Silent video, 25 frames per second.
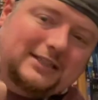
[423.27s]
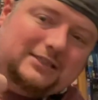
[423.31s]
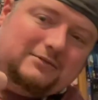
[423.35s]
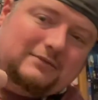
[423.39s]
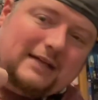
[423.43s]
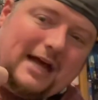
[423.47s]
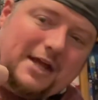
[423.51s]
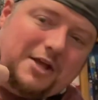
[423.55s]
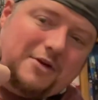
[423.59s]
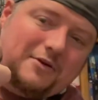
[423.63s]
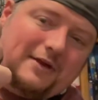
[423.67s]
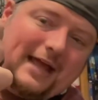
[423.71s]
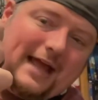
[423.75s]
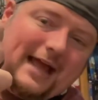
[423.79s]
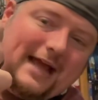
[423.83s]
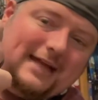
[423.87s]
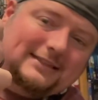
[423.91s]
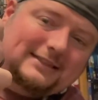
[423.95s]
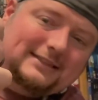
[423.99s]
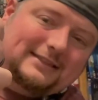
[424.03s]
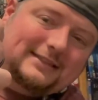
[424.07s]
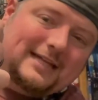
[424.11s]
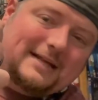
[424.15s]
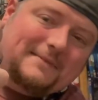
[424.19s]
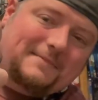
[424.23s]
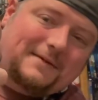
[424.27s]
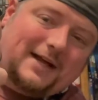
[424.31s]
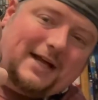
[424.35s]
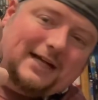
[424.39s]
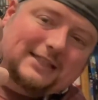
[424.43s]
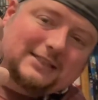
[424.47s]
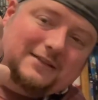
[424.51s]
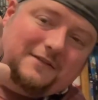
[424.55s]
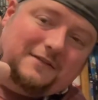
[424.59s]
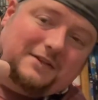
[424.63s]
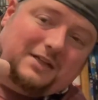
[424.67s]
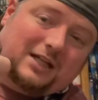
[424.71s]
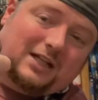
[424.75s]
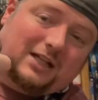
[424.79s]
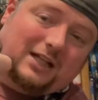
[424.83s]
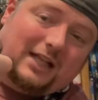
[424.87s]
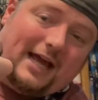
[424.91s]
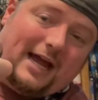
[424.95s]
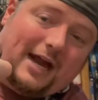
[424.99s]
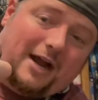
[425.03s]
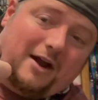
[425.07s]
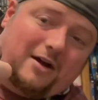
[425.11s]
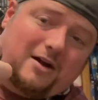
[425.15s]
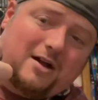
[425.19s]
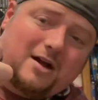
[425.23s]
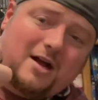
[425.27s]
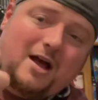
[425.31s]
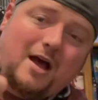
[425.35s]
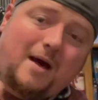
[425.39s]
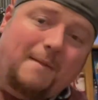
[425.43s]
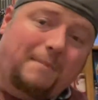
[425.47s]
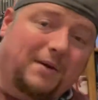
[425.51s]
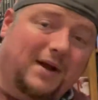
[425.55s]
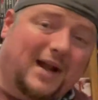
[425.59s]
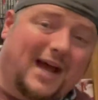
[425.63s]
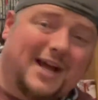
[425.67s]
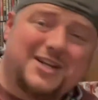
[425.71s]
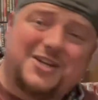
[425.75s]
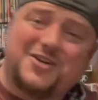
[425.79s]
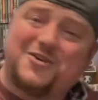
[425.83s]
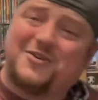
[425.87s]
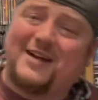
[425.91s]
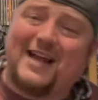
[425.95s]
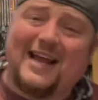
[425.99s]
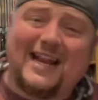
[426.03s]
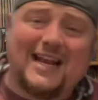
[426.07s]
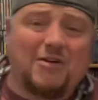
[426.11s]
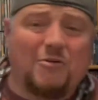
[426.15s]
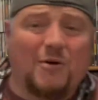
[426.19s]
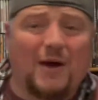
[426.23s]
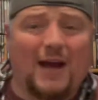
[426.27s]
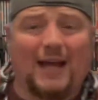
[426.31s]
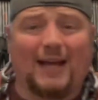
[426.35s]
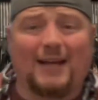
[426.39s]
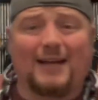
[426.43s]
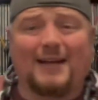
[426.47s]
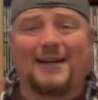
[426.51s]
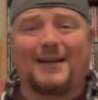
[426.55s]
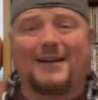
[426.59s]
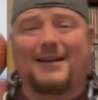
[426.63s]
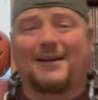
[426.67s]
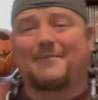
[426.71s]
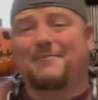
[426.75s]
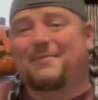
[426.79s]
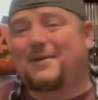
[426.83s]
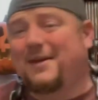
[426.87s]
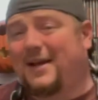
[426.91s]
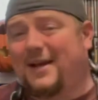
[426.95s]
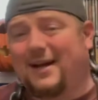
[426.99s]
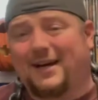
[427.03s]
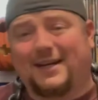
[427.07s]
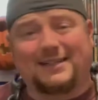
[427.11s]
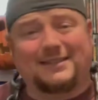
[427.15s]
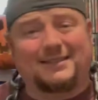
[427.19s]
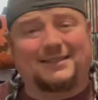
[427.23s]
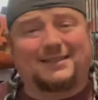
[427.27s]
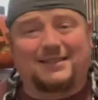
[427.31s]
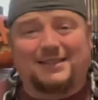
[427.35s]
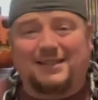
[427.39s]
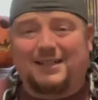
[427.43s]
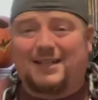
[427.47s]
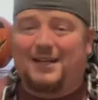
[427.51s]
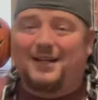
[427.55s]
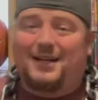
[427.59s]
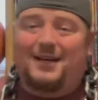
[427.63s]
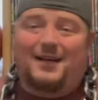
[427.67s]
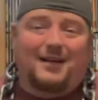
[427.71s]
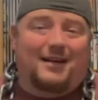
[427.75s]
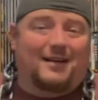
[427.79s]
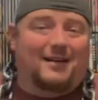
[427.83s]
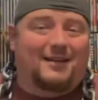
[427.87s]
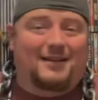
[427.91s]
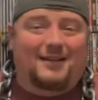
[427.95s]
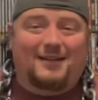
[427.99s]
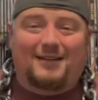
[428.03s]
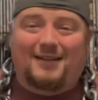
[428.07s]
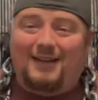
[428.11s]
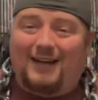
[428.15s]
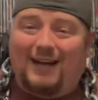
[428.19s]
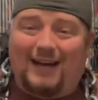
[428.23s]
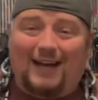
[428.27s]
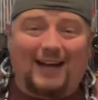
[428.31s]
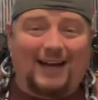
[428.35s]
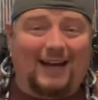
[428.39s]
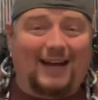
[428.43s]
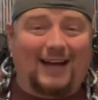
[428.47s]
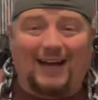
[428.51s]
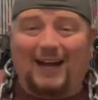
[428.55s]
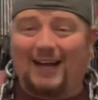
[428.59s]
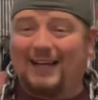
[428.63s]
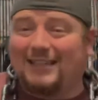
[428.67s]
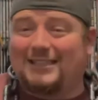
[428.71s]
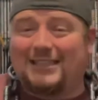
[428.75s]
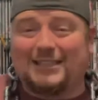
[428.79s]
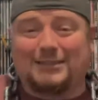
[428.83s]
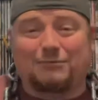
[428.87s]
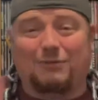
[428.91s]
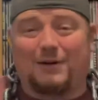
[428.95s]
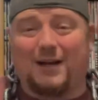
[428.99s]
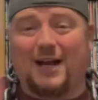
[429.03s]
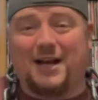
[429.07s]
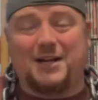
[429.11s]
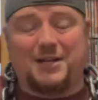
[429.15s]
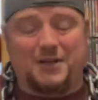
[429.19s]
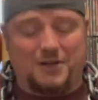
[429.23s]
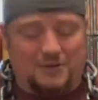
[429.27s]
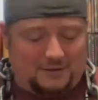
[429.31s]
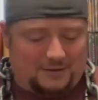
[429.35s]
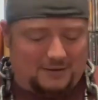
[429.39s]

that you can't see because of the glare. But I do it anyway, because it's just what I do.